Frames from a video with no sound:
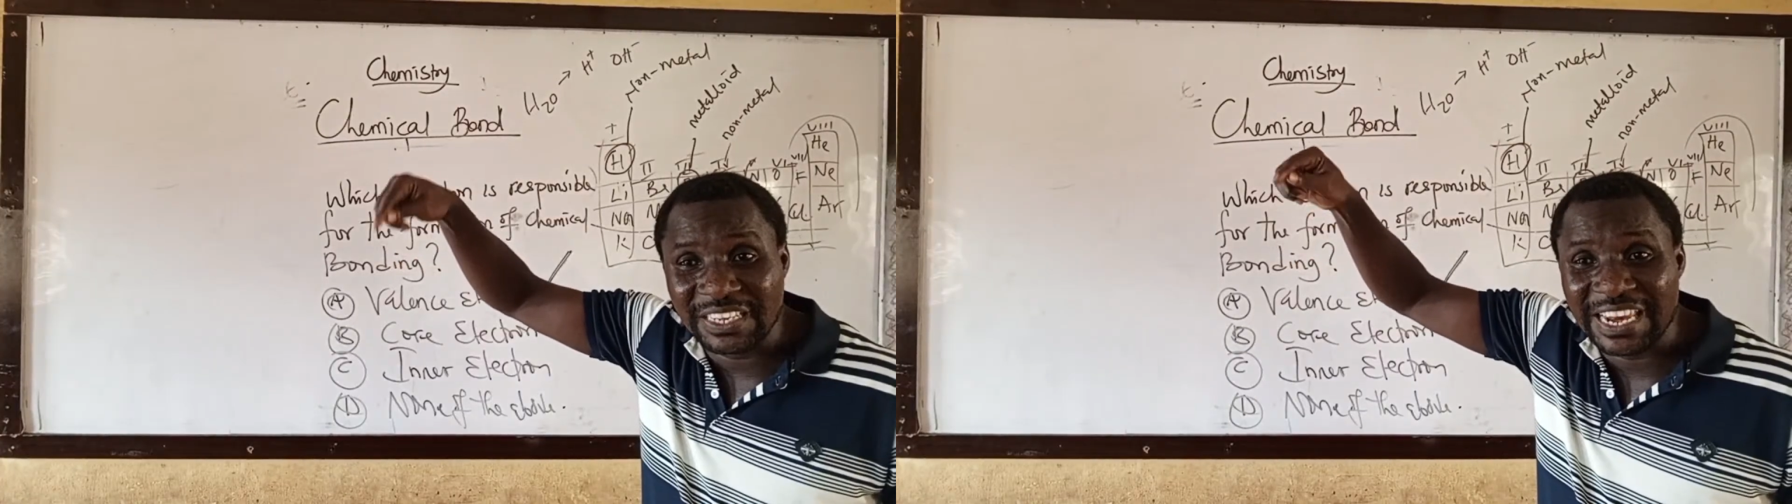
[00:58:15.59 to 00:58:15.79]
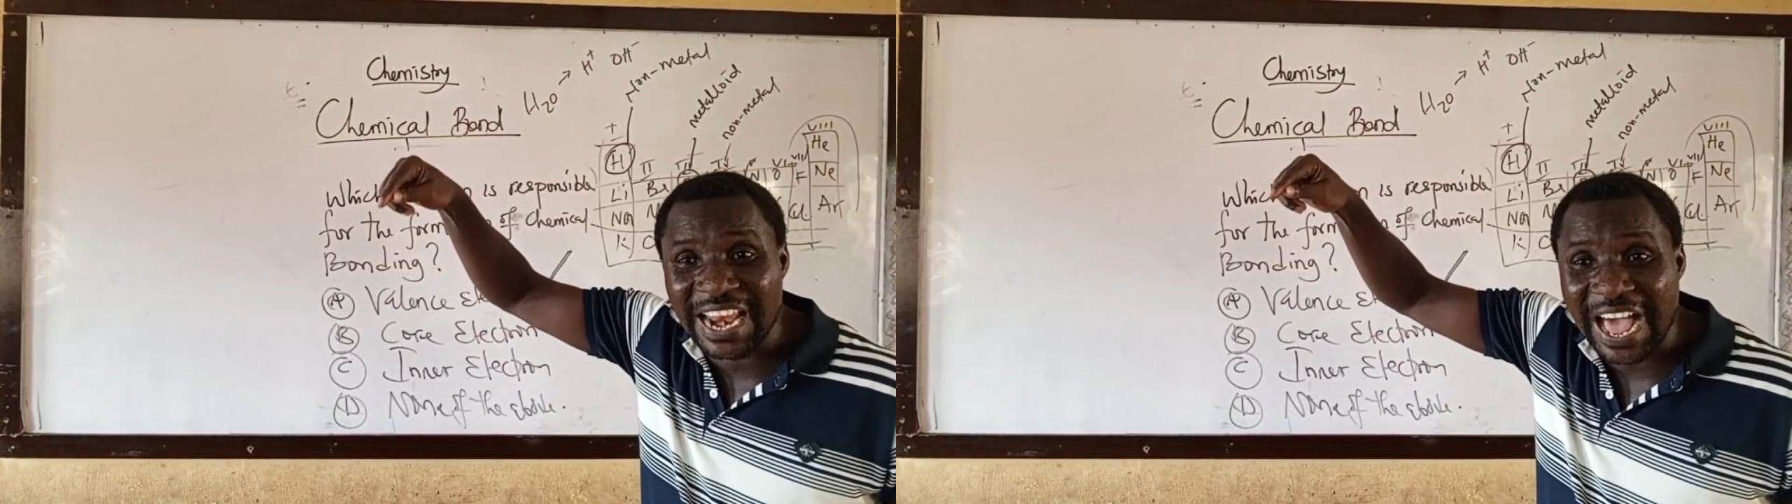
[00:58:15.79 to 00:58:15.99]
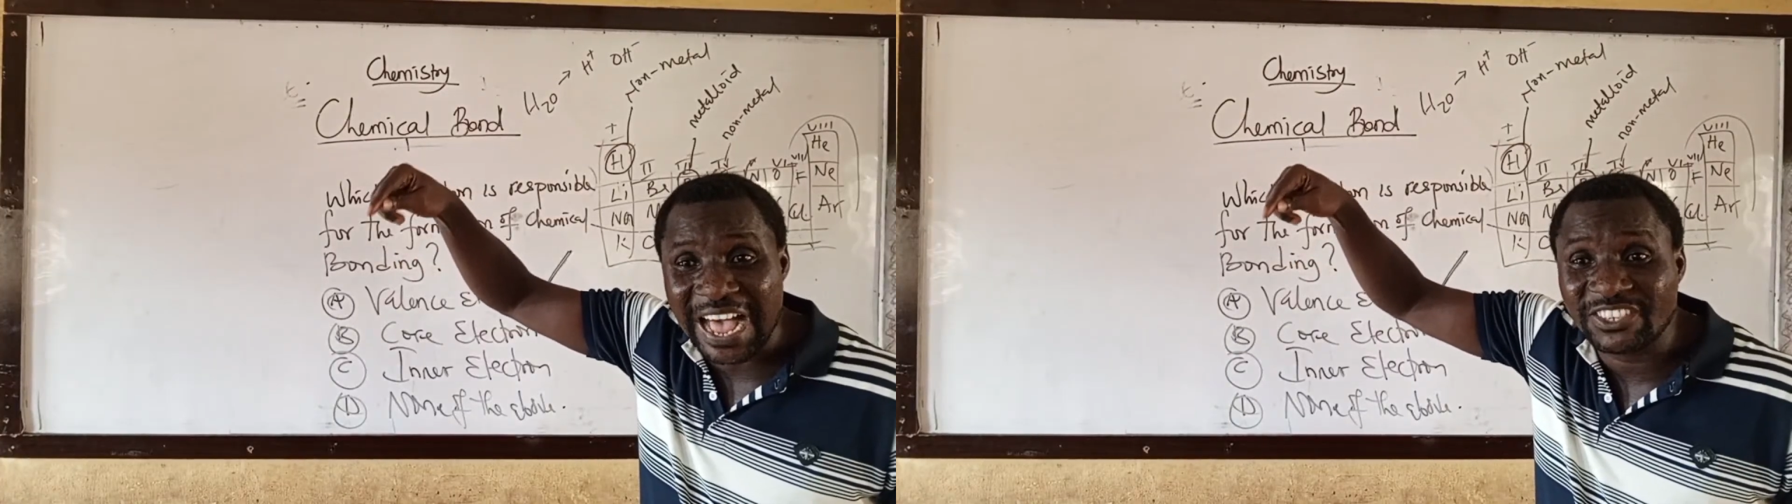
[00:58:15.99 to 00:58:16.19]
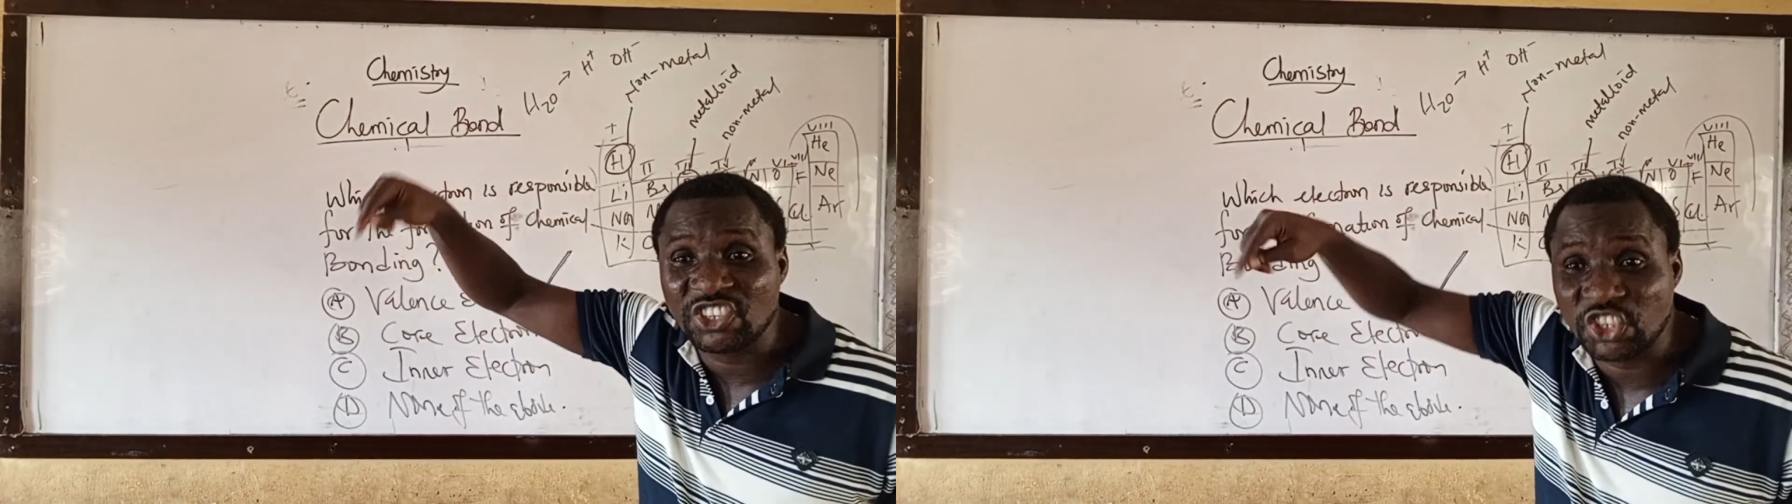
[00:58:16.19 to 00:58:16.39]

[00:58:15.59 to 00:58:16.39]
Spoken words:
last